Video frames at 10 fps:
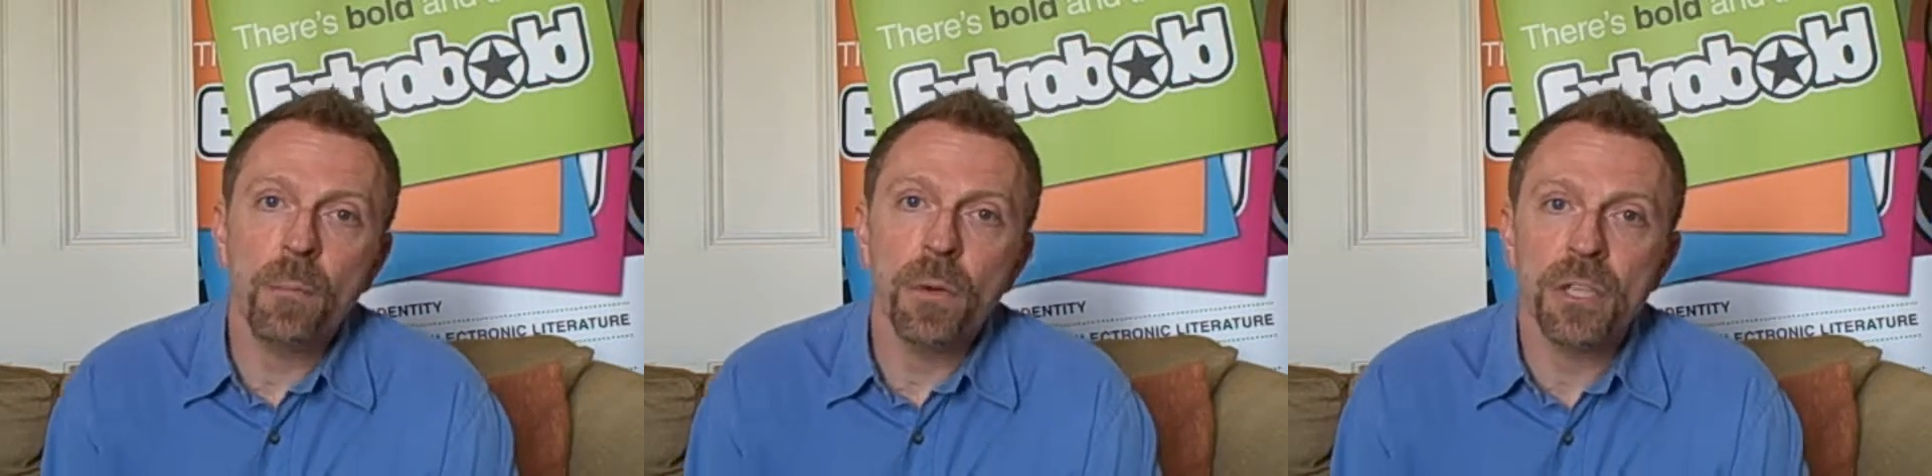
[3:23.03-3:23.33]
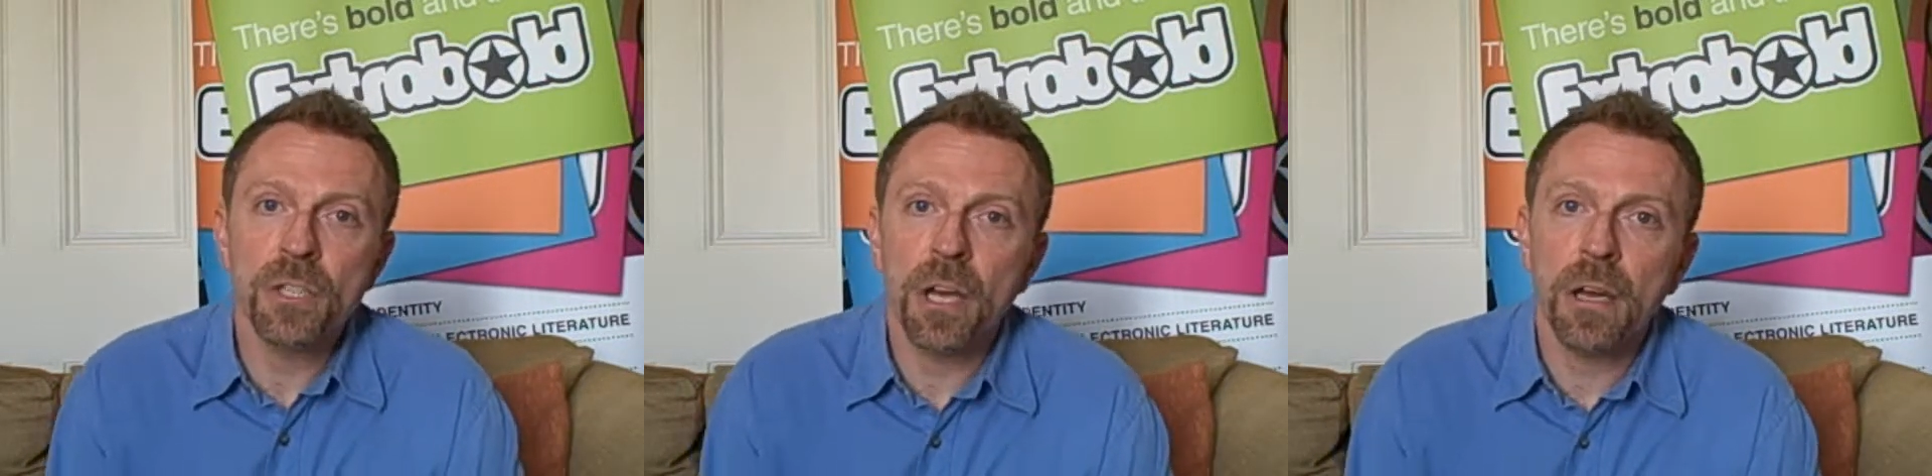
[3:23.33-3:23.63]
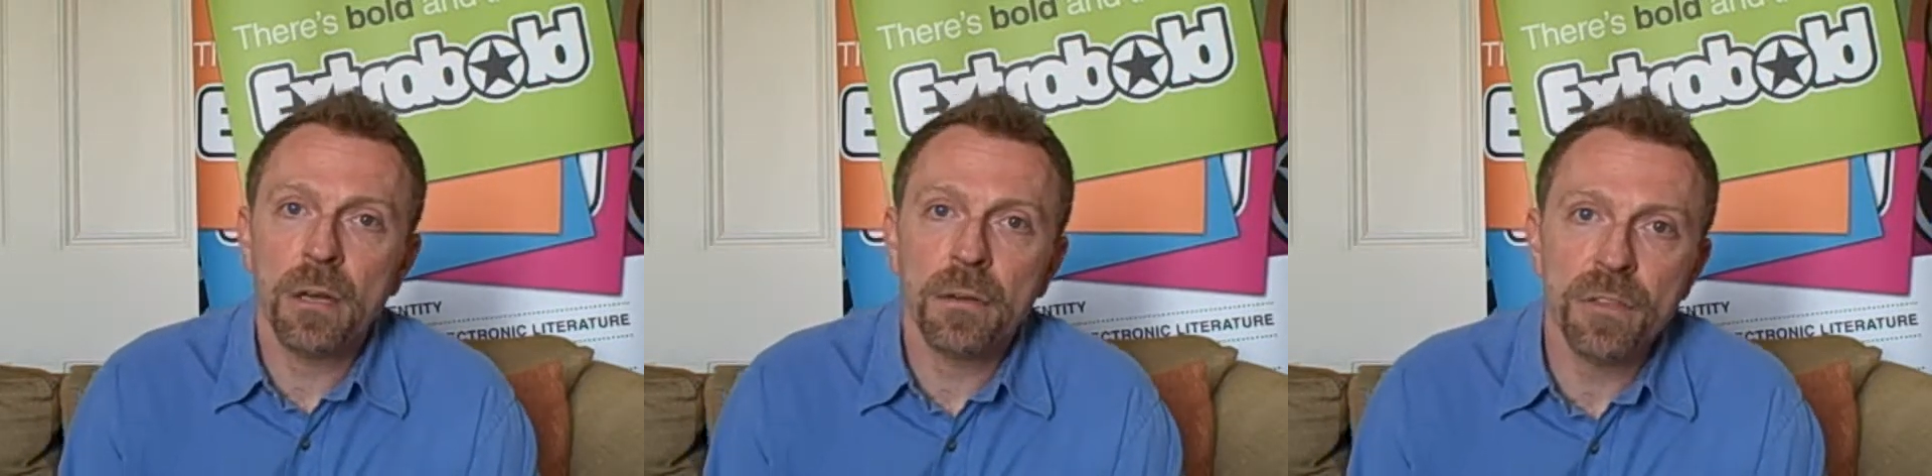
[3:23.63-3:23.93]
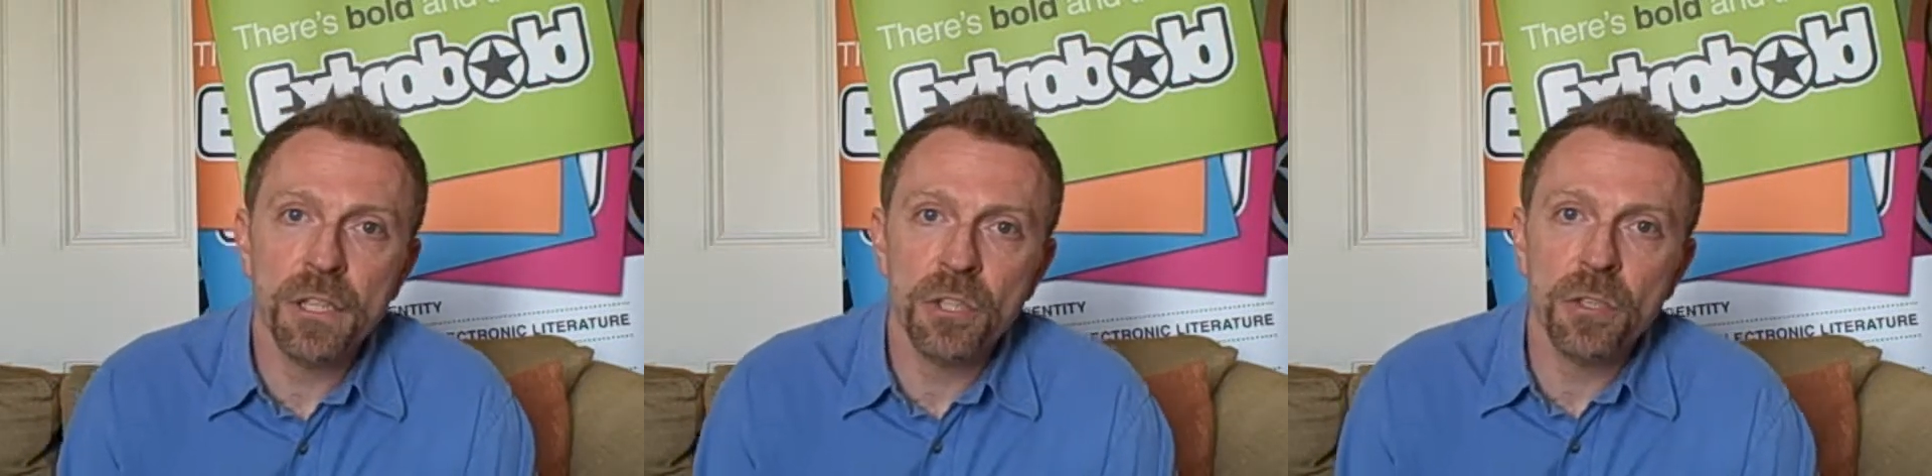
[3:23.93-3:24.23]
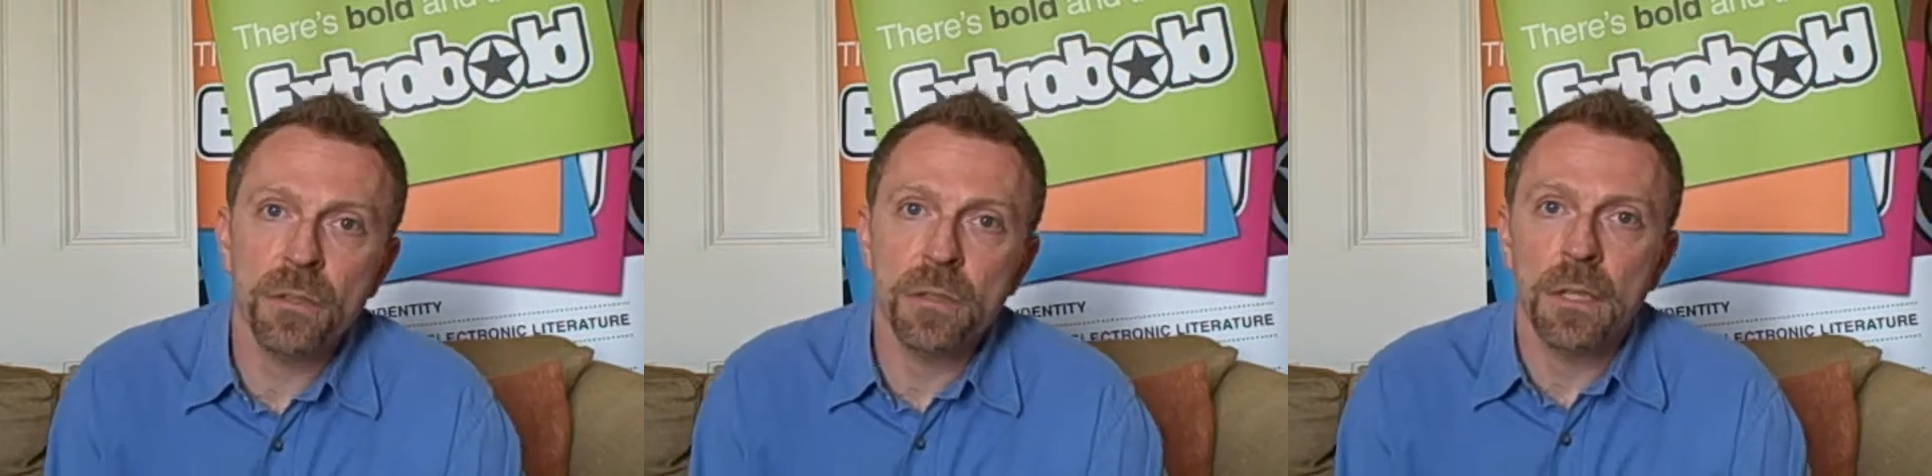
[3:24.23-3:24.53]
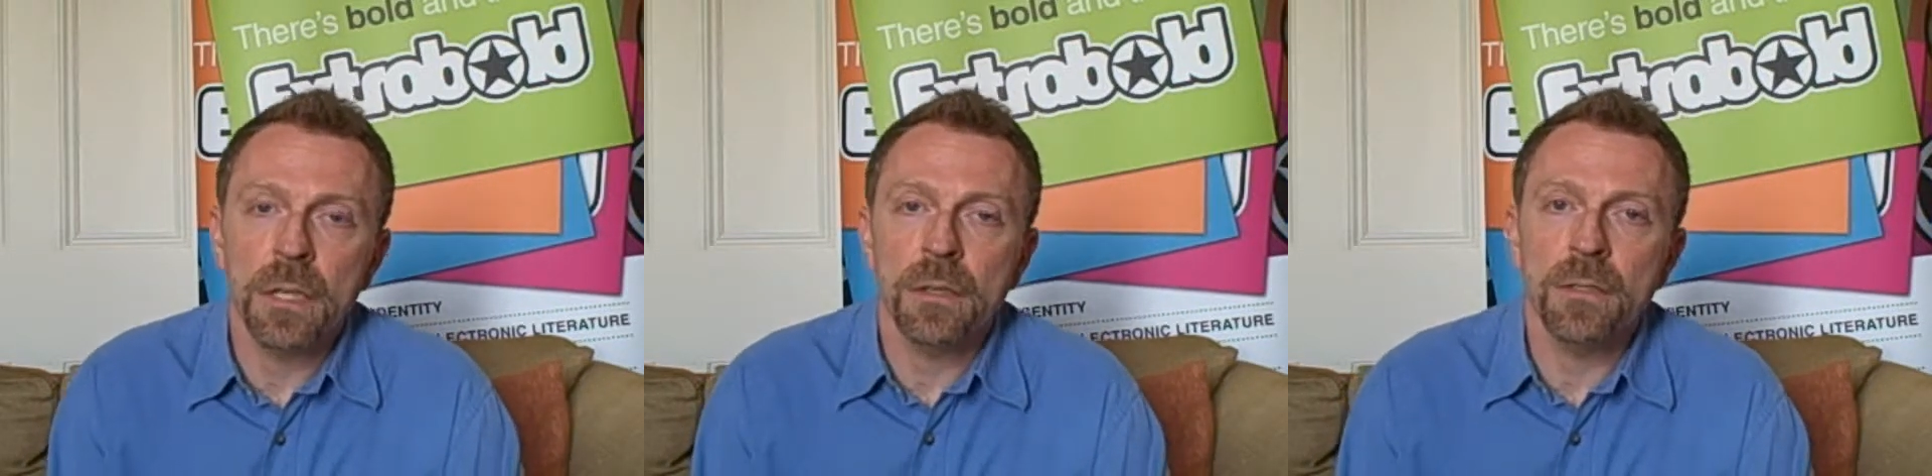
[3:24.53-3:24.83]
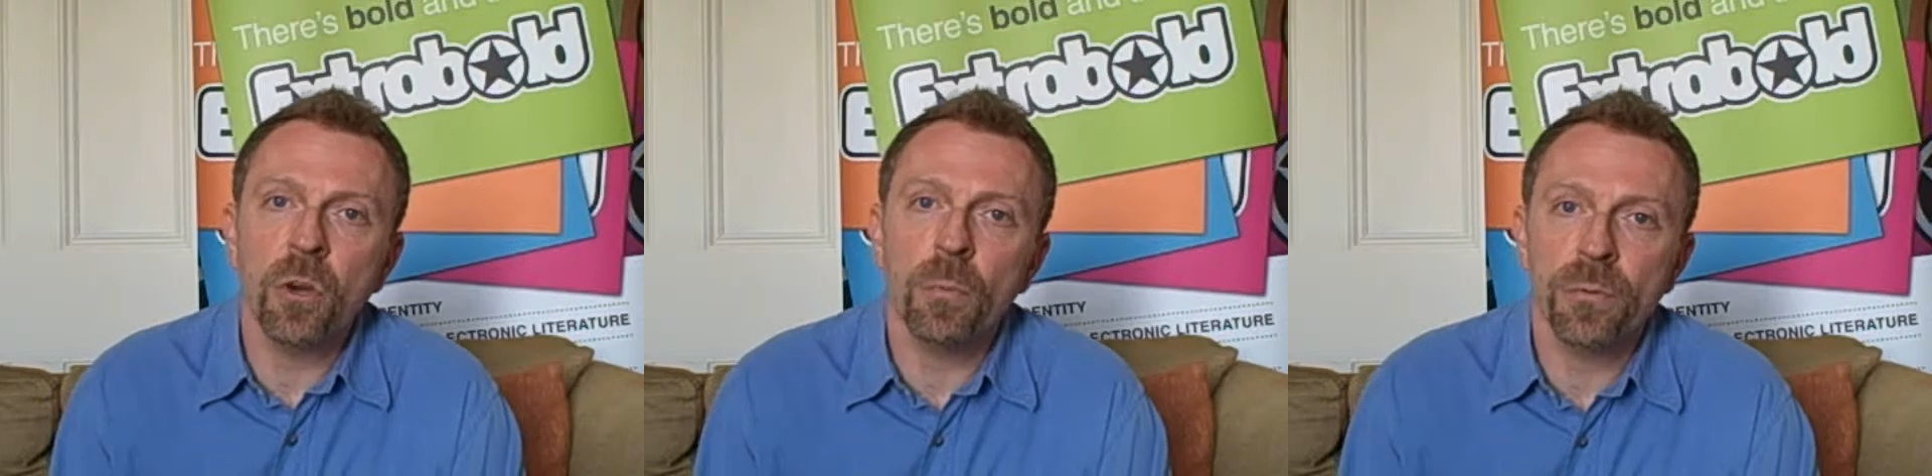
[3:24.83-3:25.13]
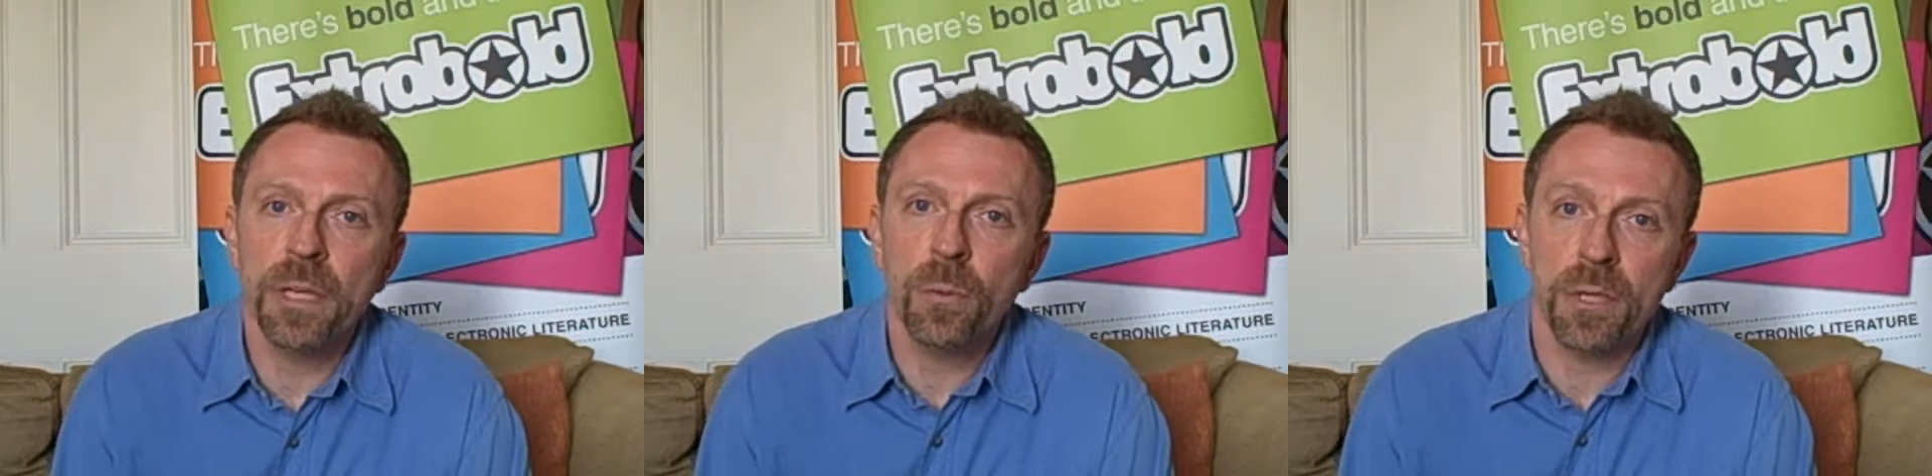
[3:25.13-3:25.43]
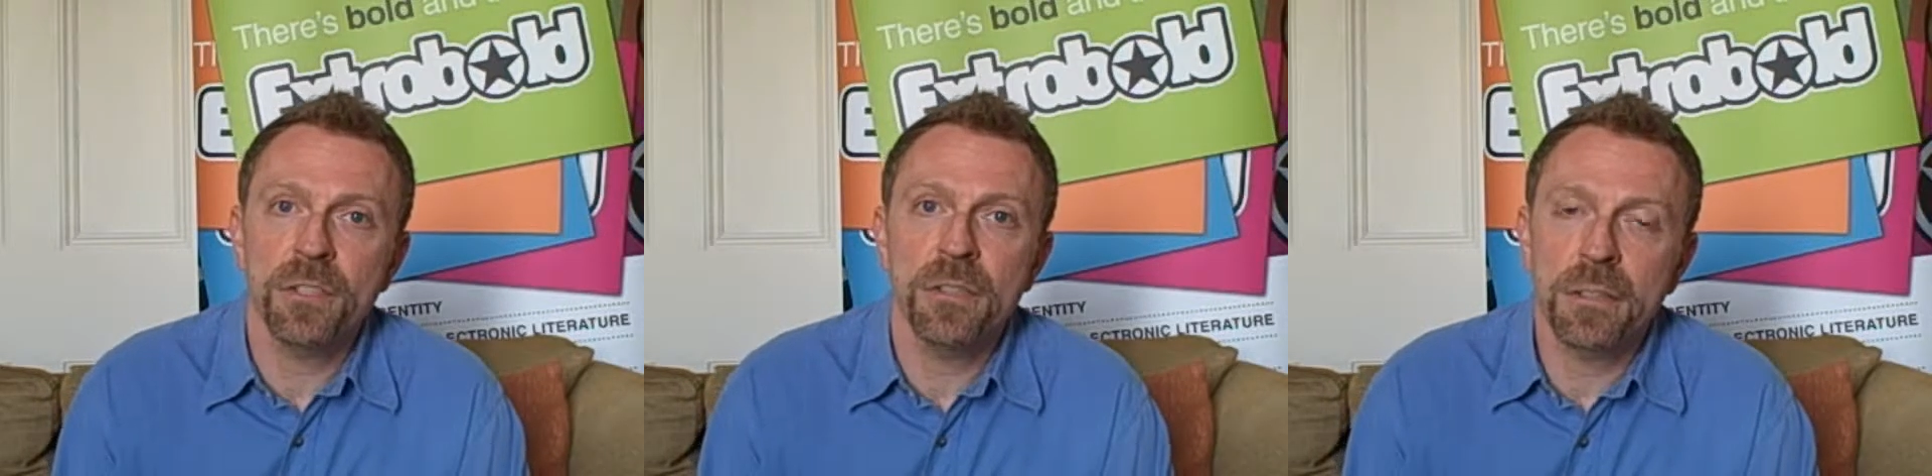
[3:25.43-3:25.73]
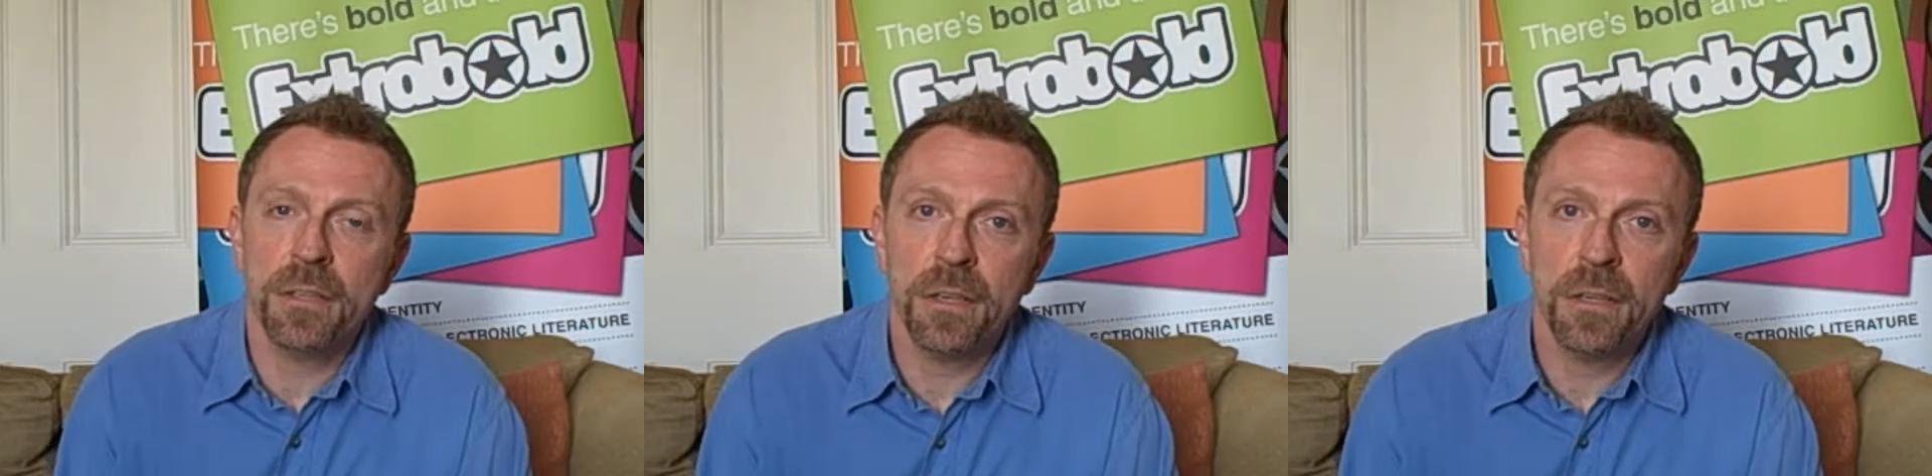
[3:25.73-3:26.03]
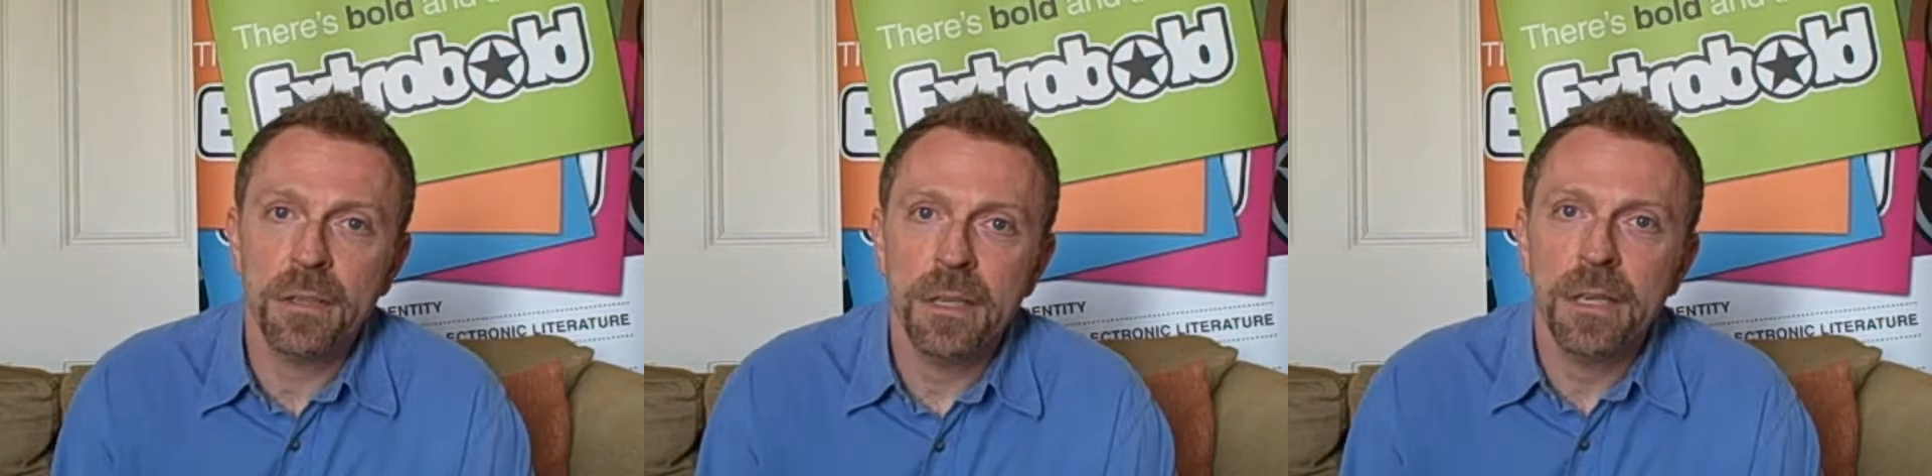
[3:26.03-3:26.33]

which feature the top 3 questions that I